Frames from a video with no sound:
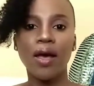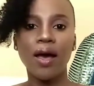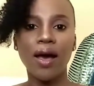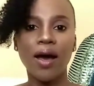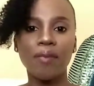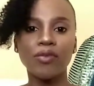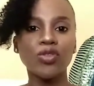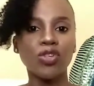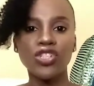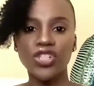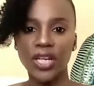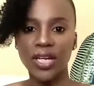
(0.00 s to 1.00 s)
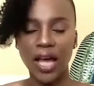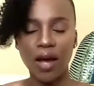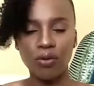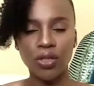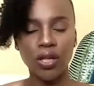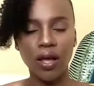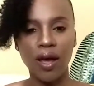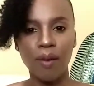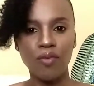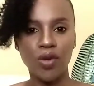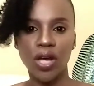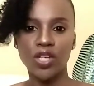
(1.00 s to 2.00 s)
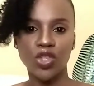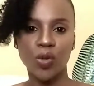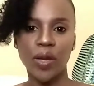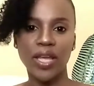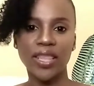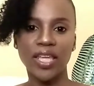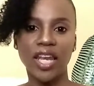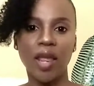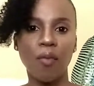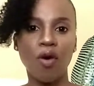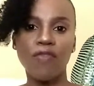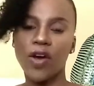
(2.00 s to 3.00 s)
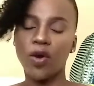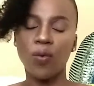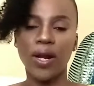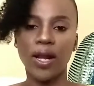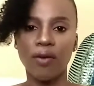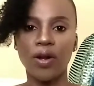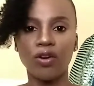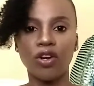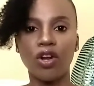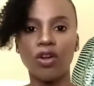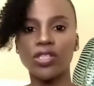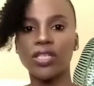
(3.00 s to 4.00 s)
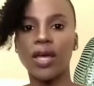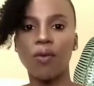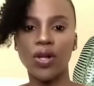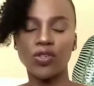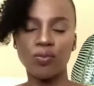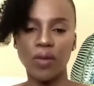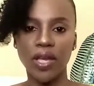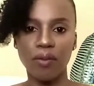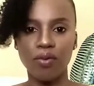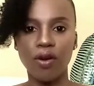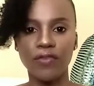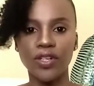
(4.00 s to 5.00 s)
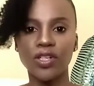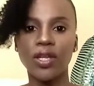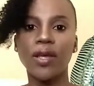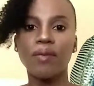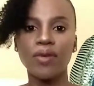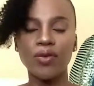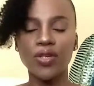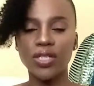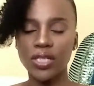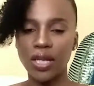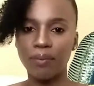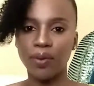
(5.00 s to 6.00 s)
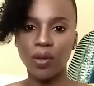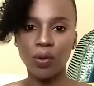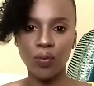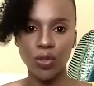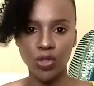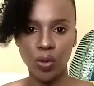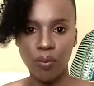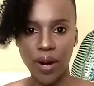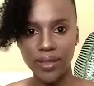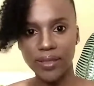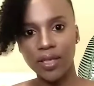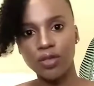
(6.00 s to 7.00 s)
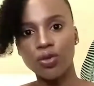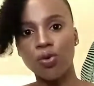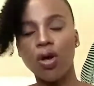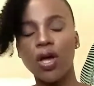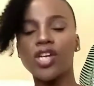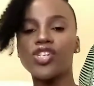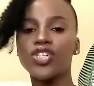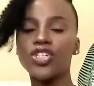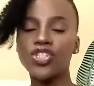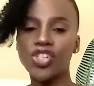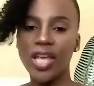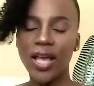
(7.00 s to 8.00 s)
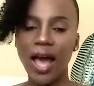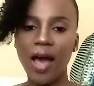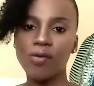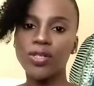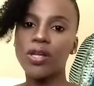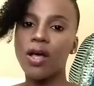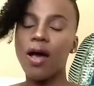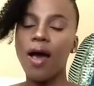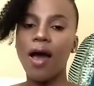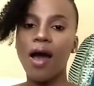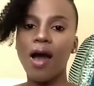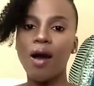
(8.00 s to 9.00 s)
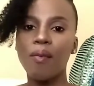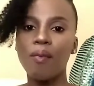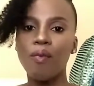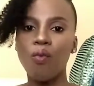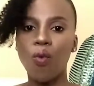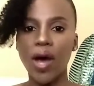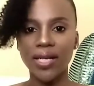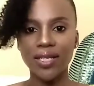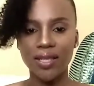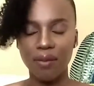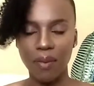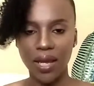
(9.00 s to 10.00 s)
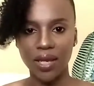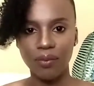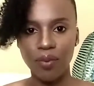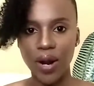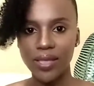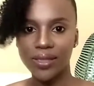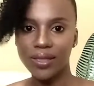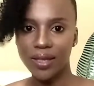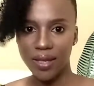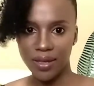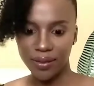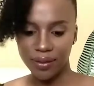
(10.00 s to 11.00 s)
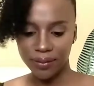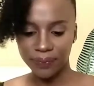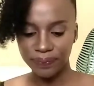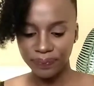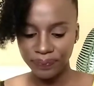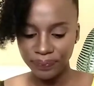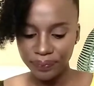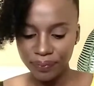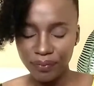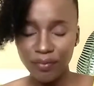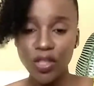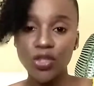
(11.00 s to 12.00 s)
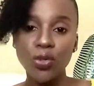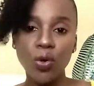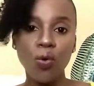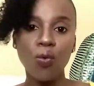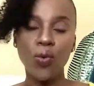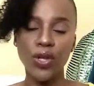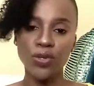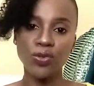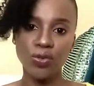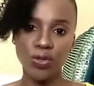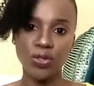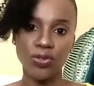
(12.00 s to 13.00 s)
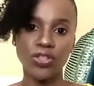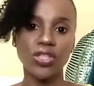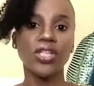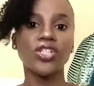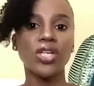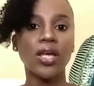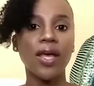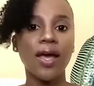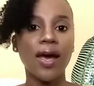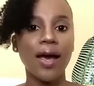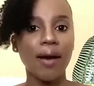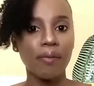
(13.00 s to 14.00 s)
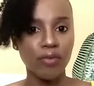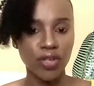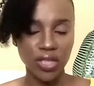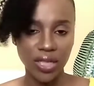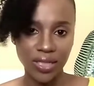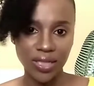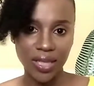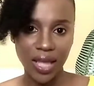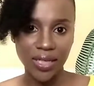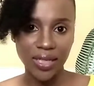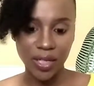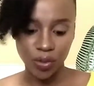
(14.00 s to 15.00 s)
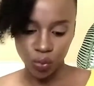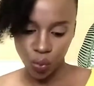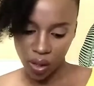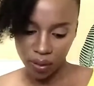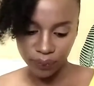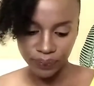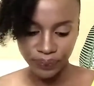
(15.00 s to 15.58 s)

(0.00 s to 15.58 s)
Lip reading: don't drain out your customer in the name of, I don't want to run at a loss, I want to make a profit. Be reasonable with your pricing. So just check out what the market price is. So when you're doing your research, research that as well.